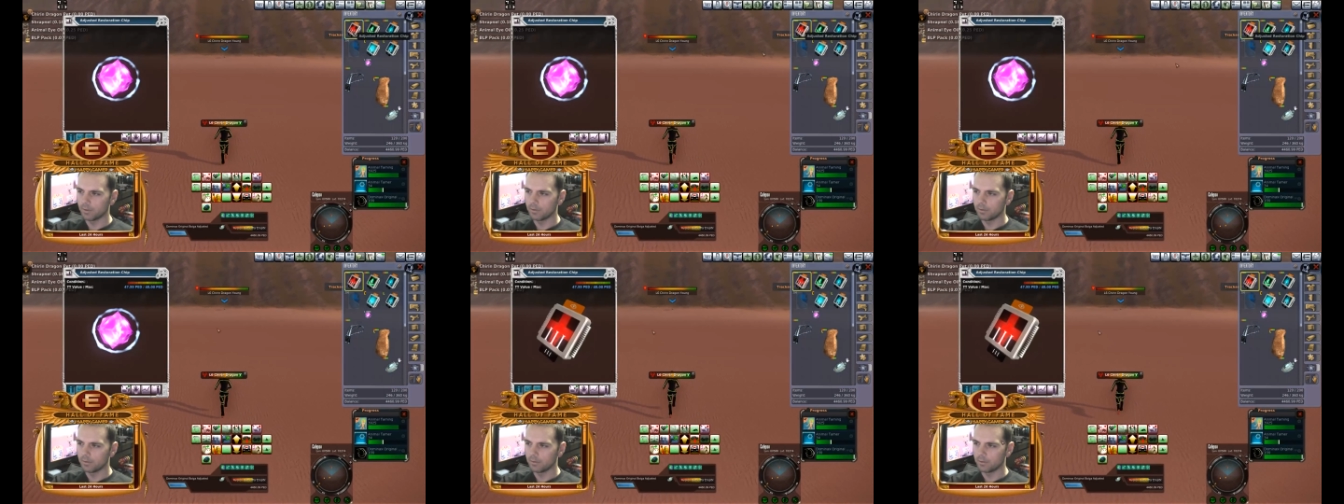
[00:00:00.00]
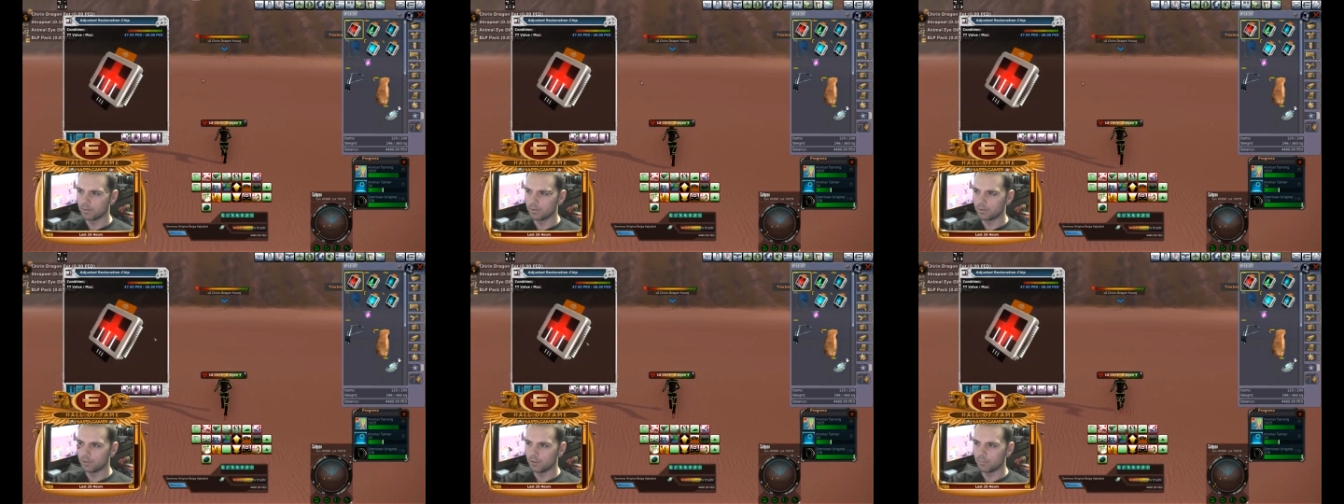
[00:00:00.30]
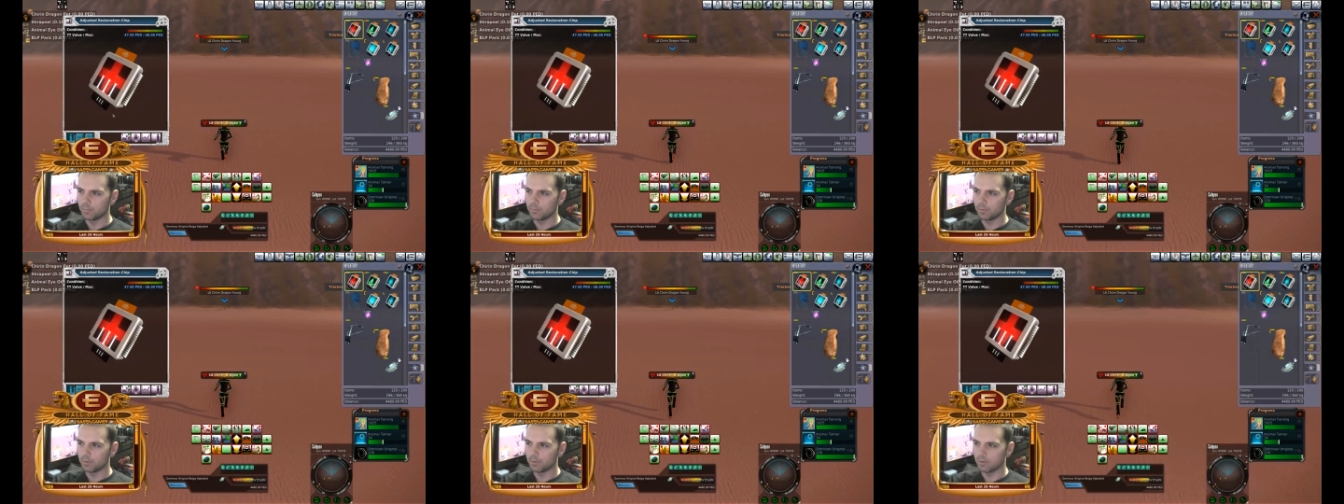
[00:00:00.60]
this chip
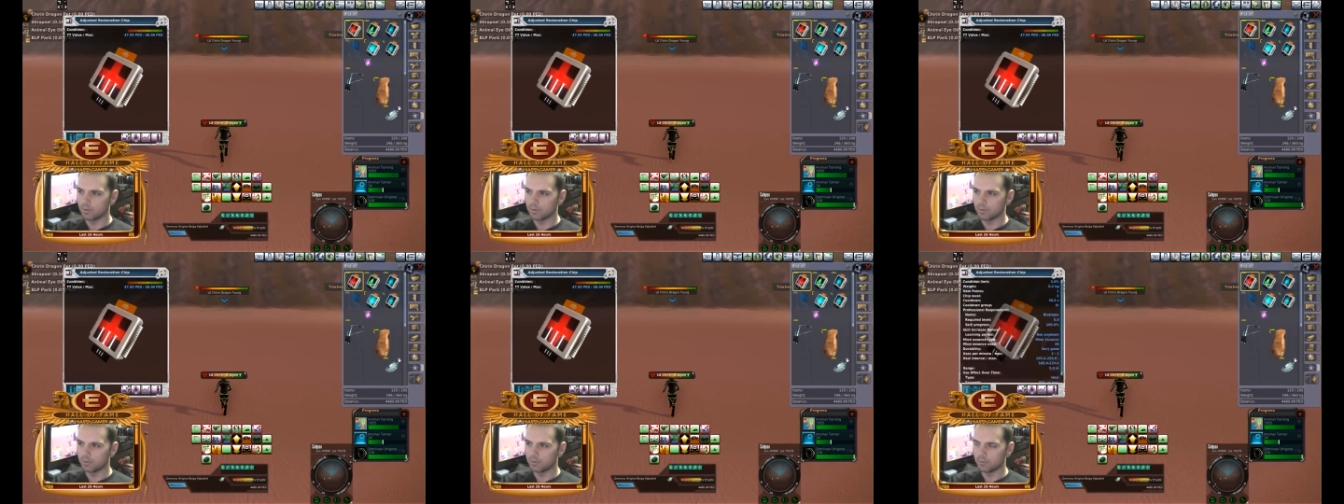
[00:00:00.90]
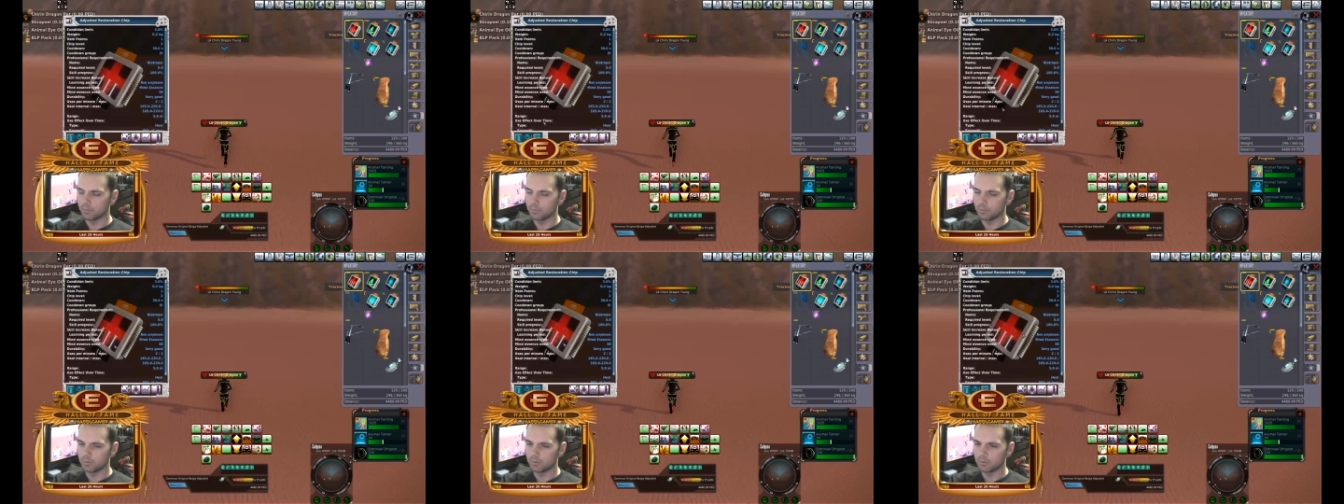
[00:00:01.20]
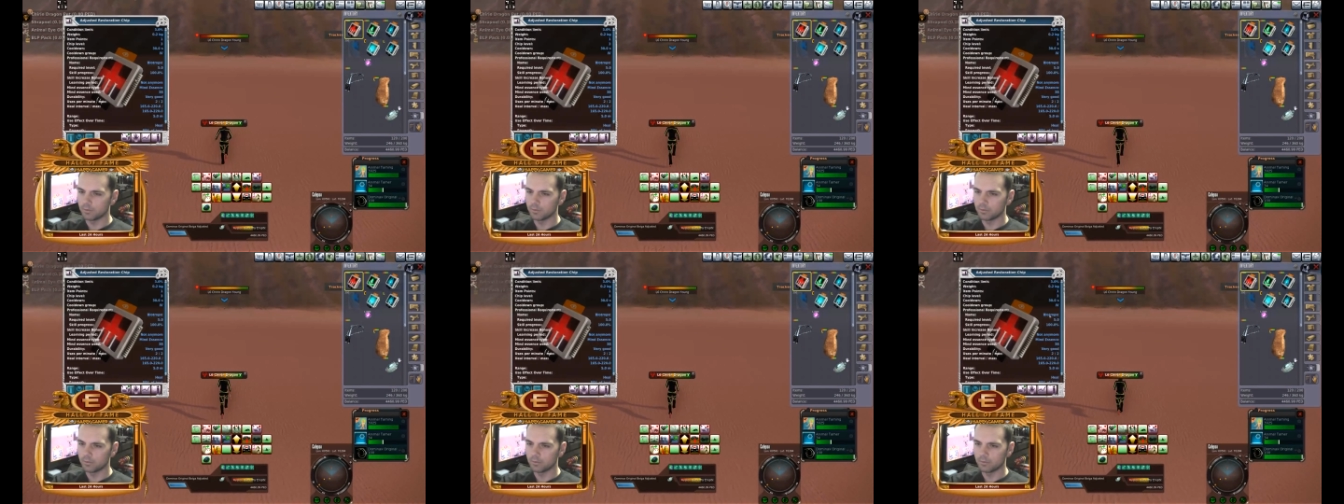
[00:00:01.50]
consumes.
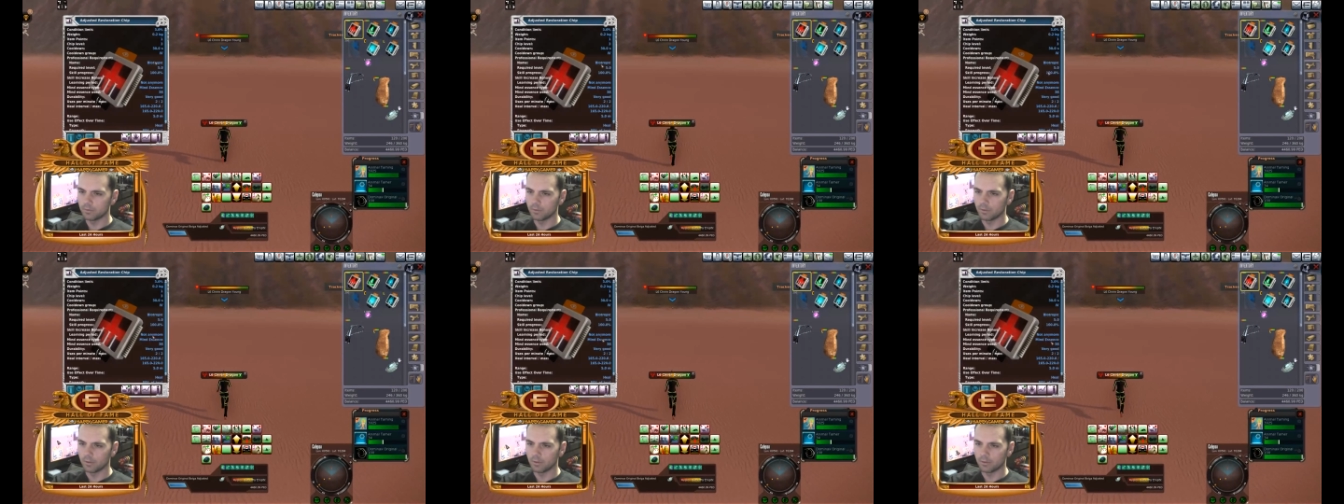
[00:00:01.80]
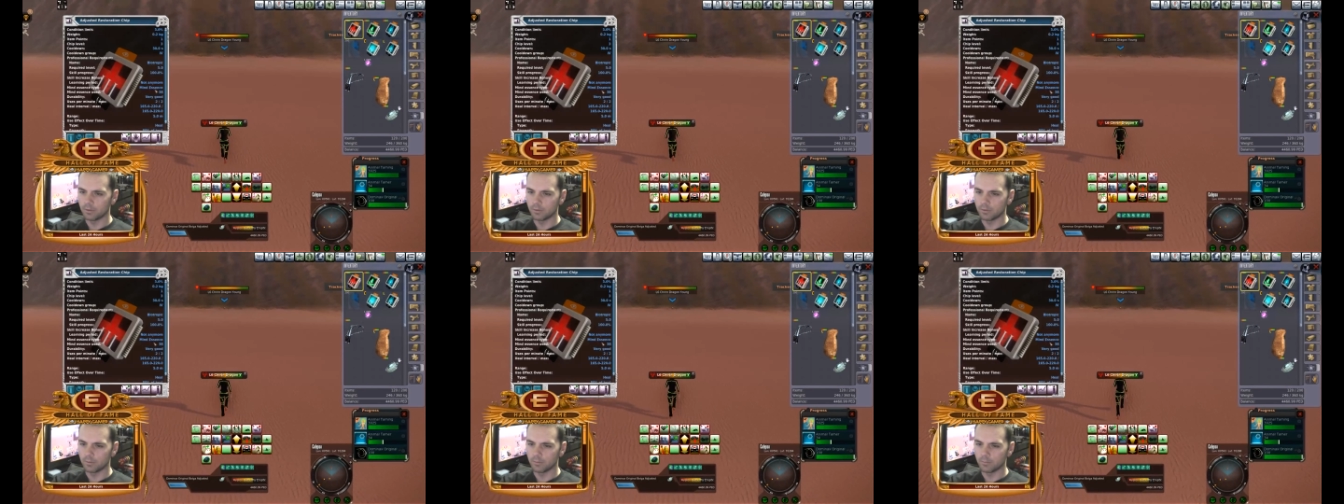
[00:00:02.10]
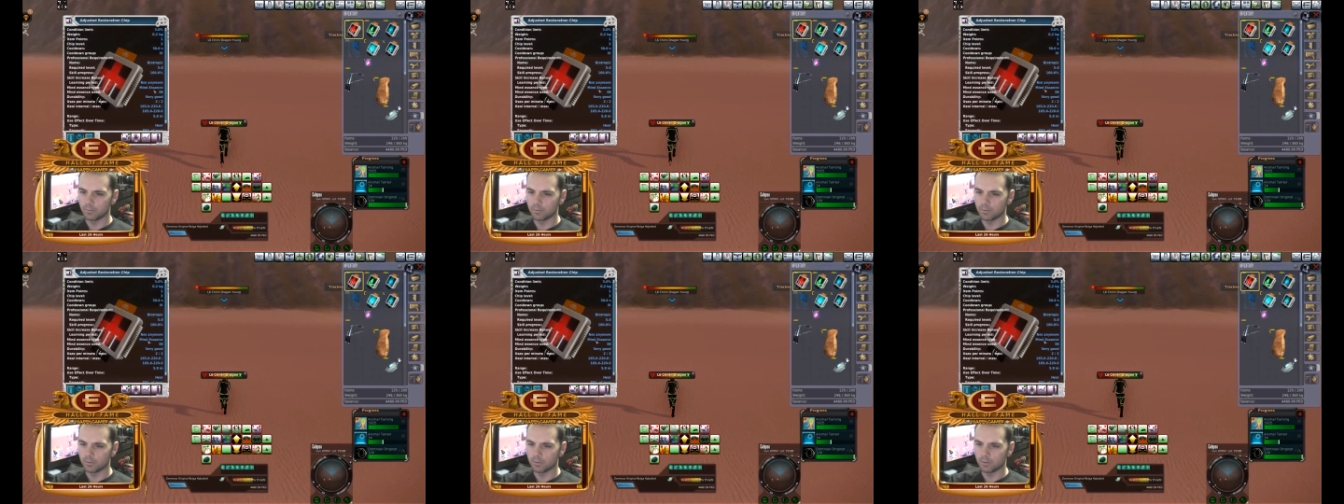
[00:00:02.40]
It
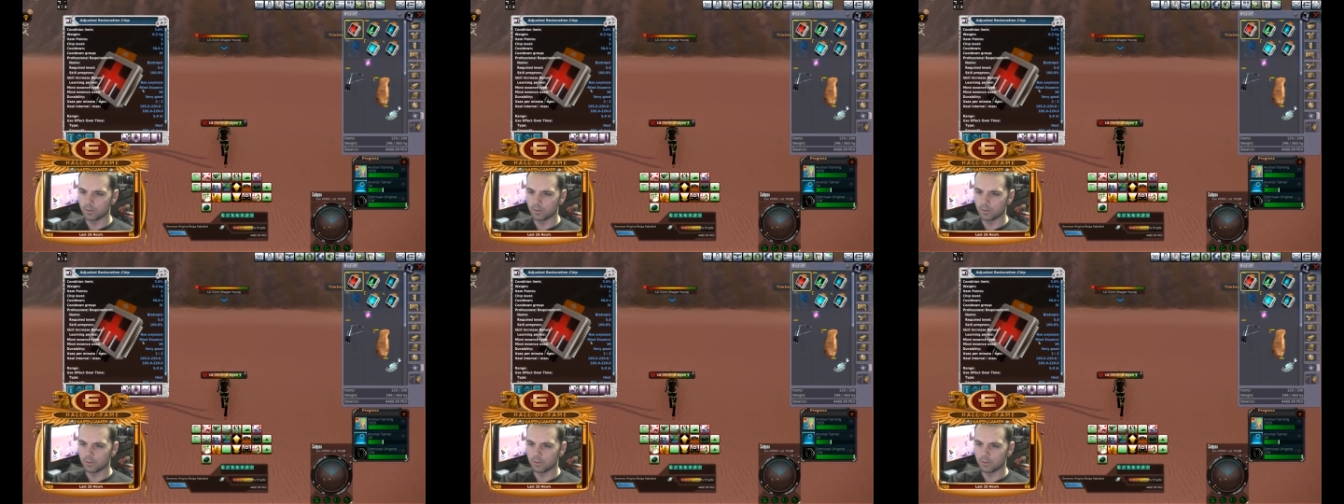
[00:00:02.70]
consumes